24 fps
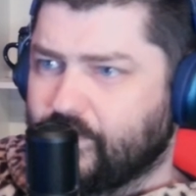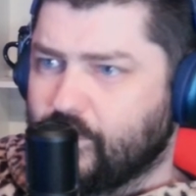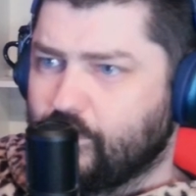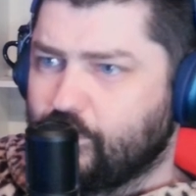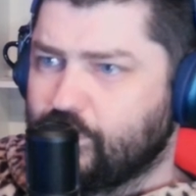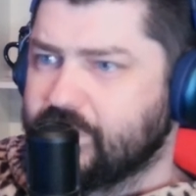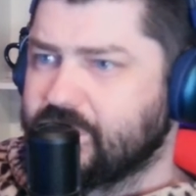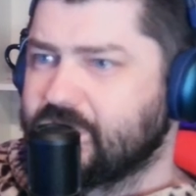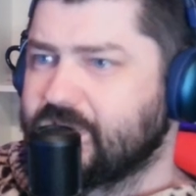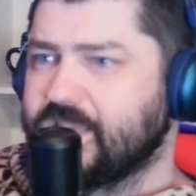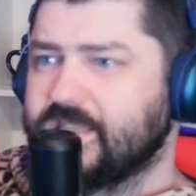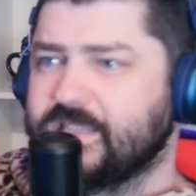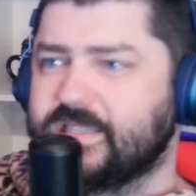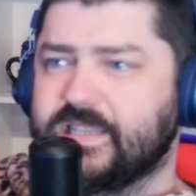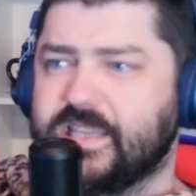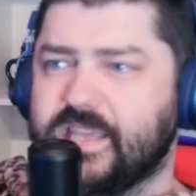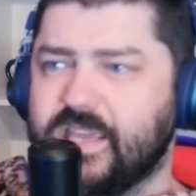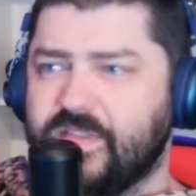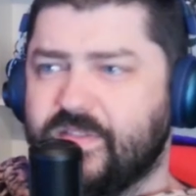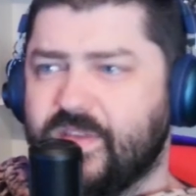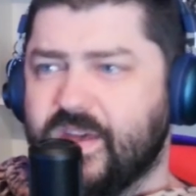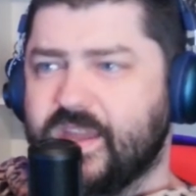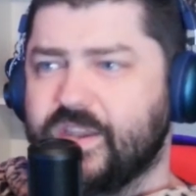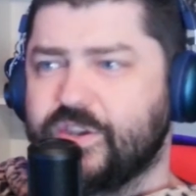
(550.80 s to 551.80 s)

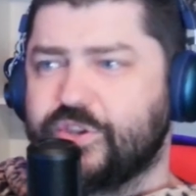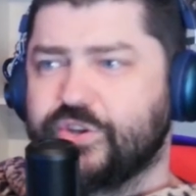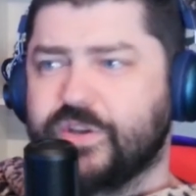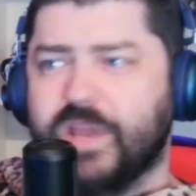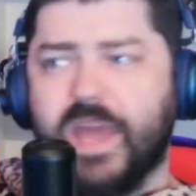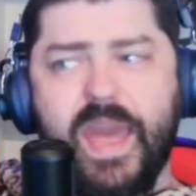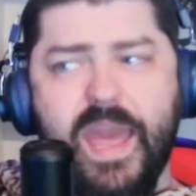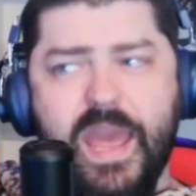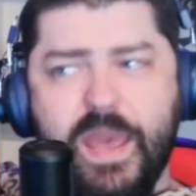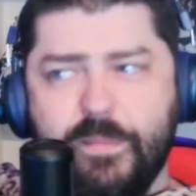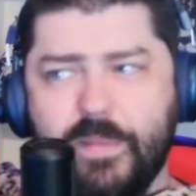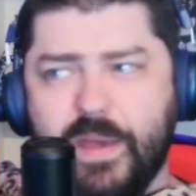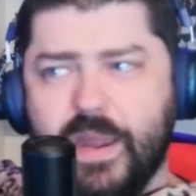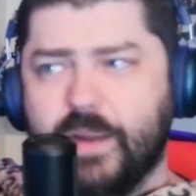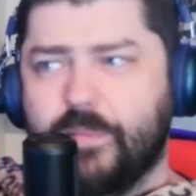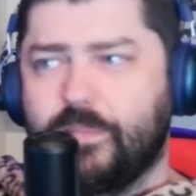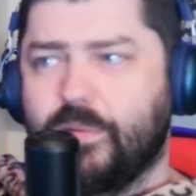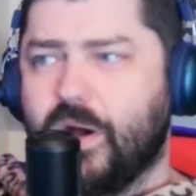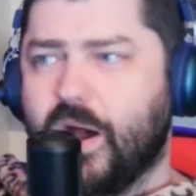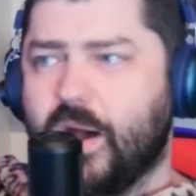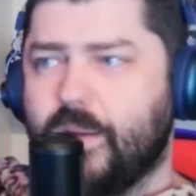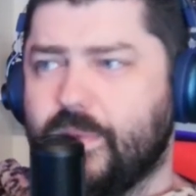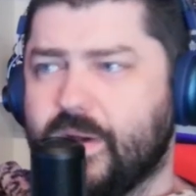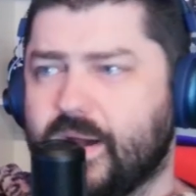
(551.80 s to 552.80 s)
Brzezinski then took aim at
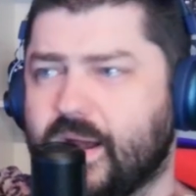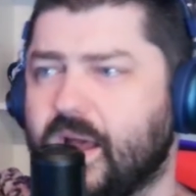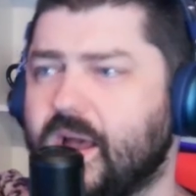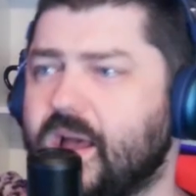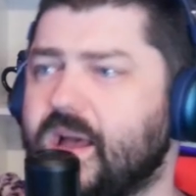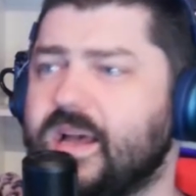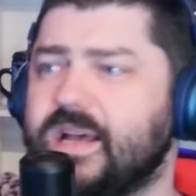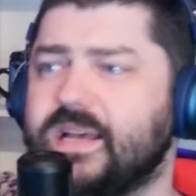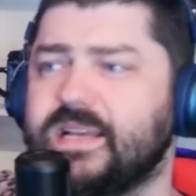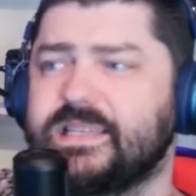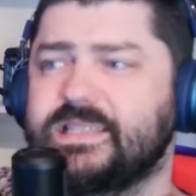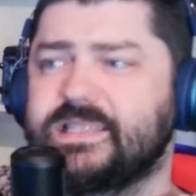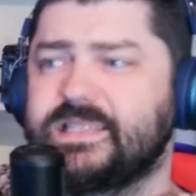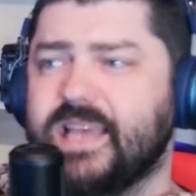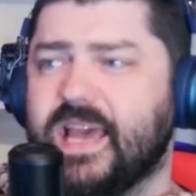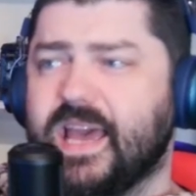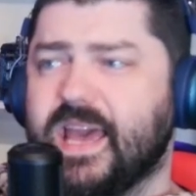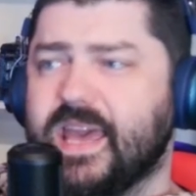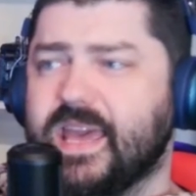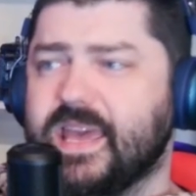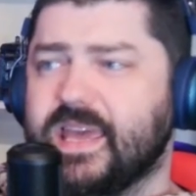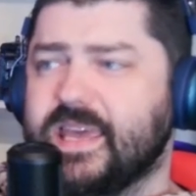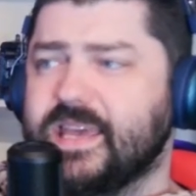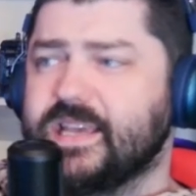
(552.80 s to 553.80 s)
Obama,
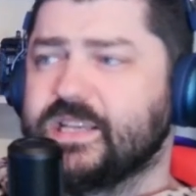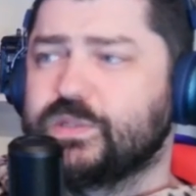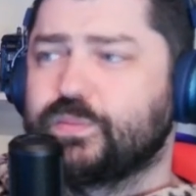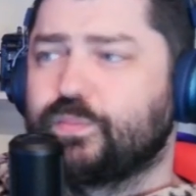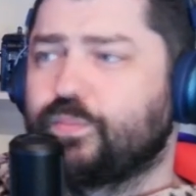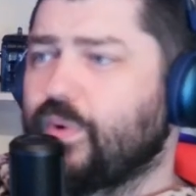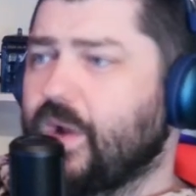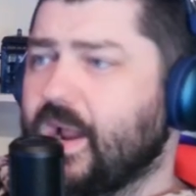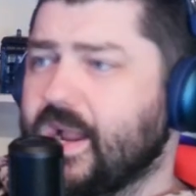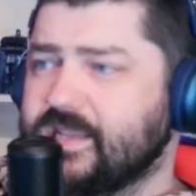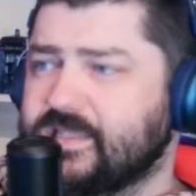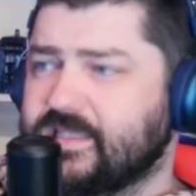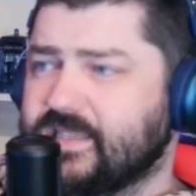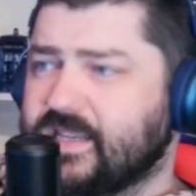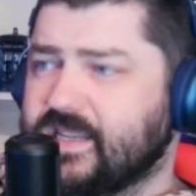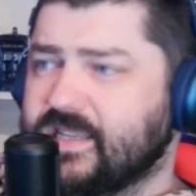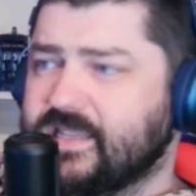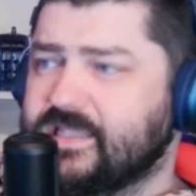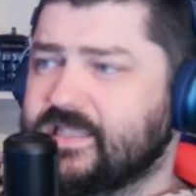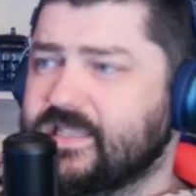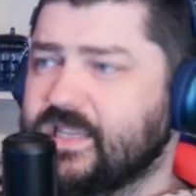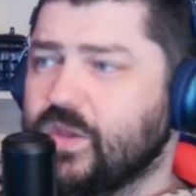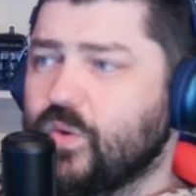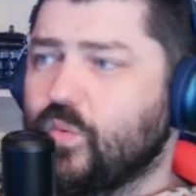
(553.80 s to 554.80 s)
saying his
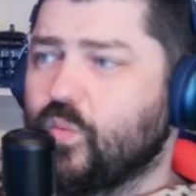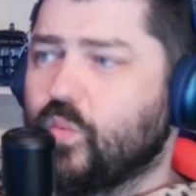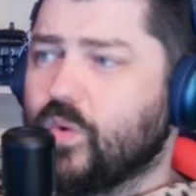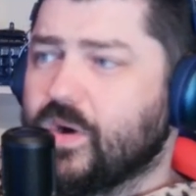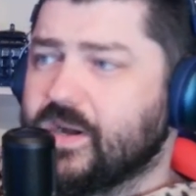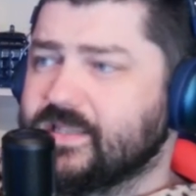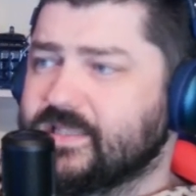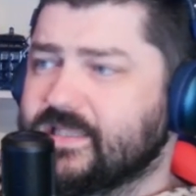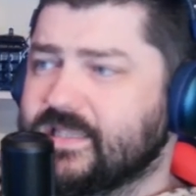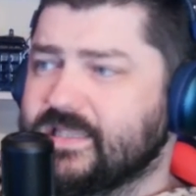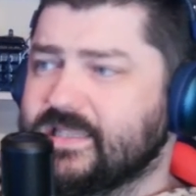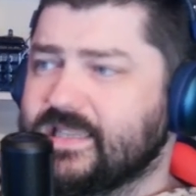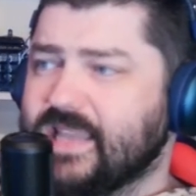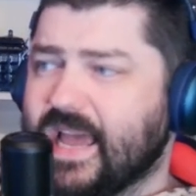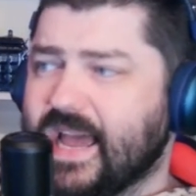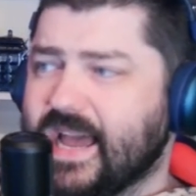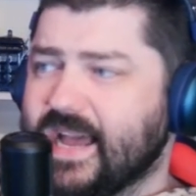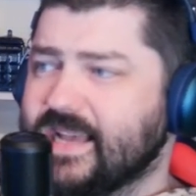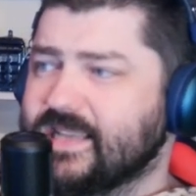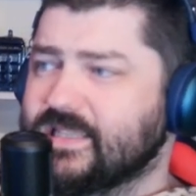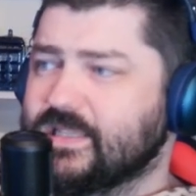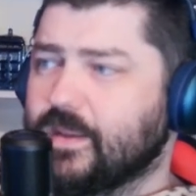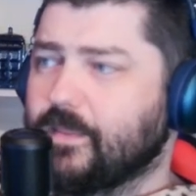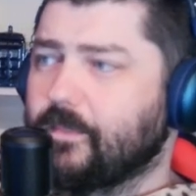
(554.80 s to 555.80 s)
presidency wasn't
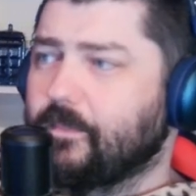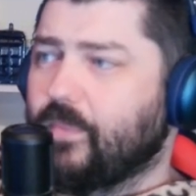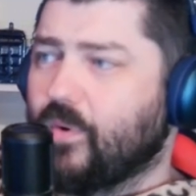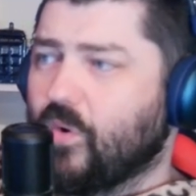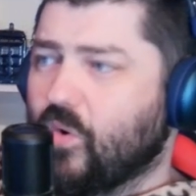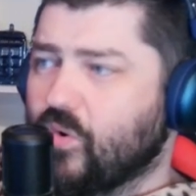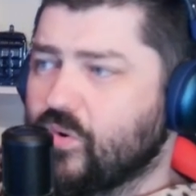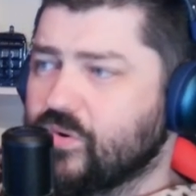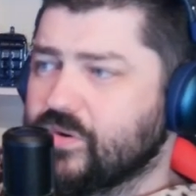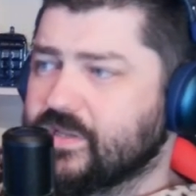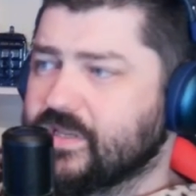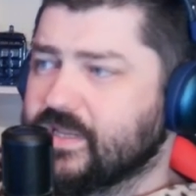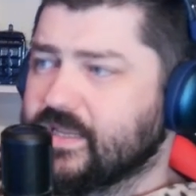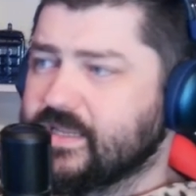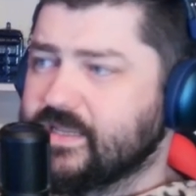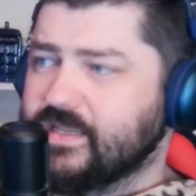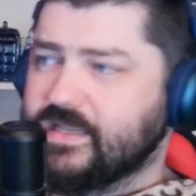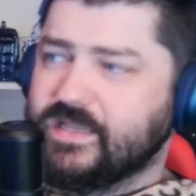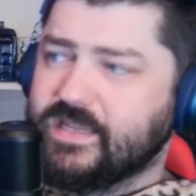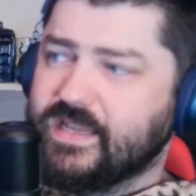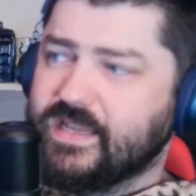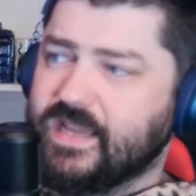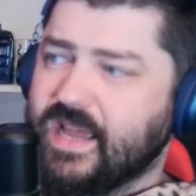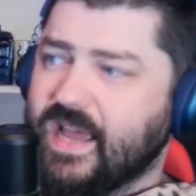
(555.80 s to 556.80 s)
as
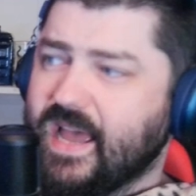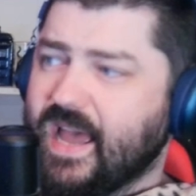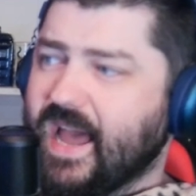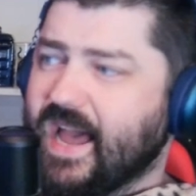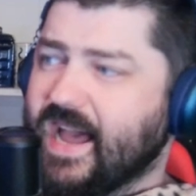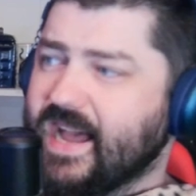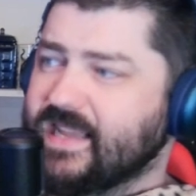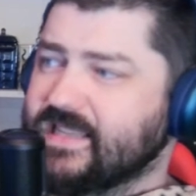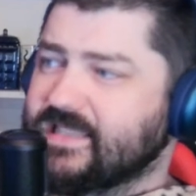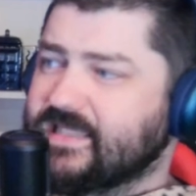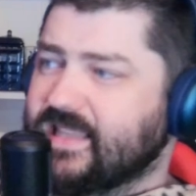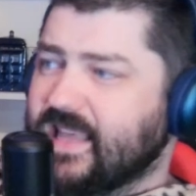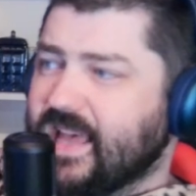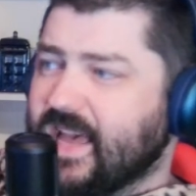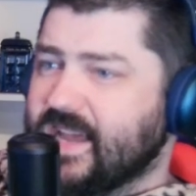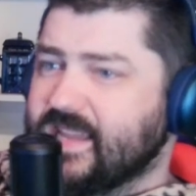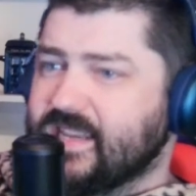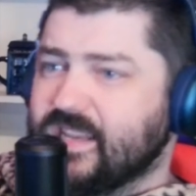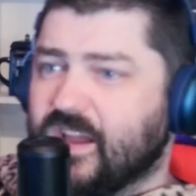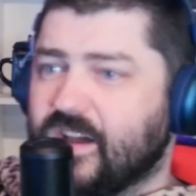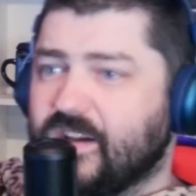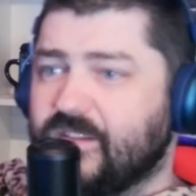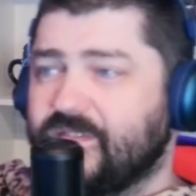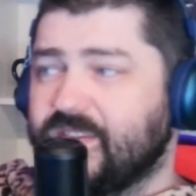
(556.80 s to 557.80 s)
important as that
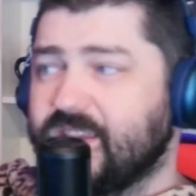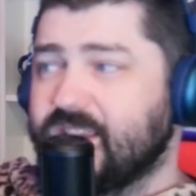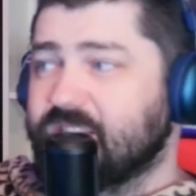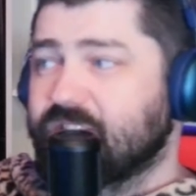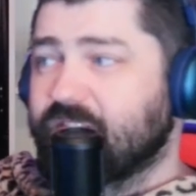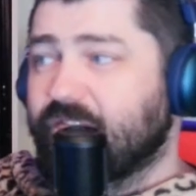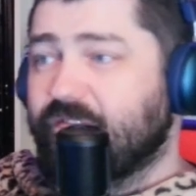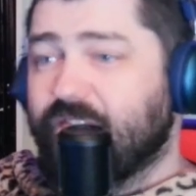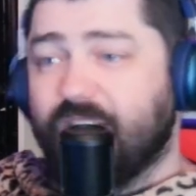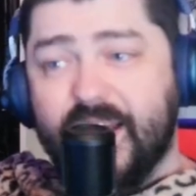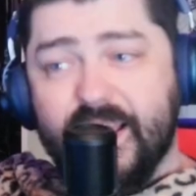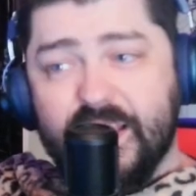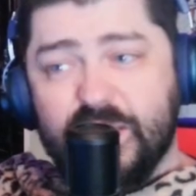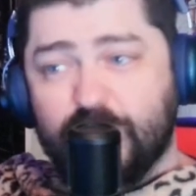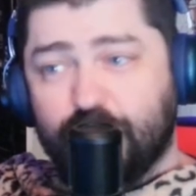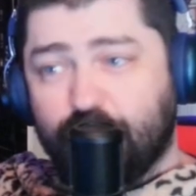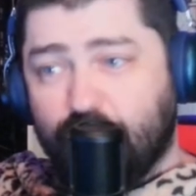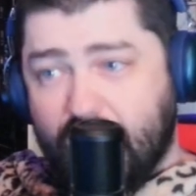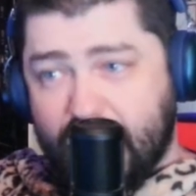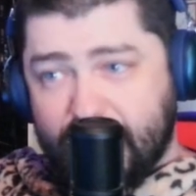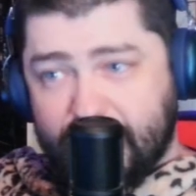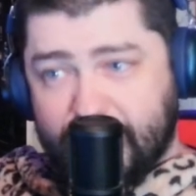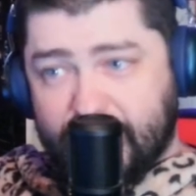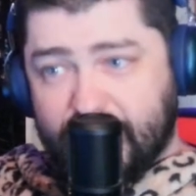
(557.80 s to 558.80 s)
of his vice
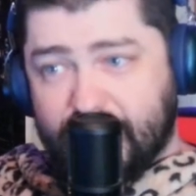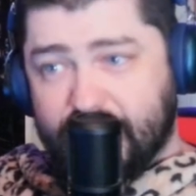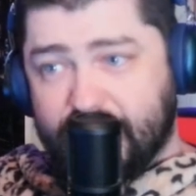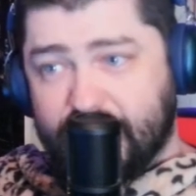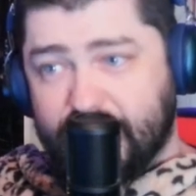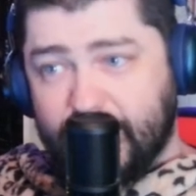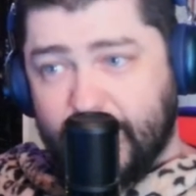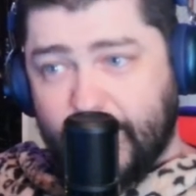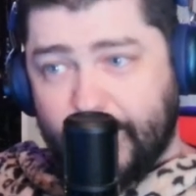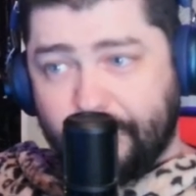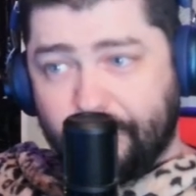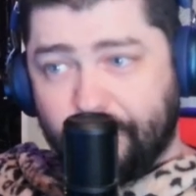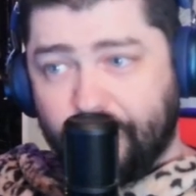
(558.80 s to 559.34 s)
presidency.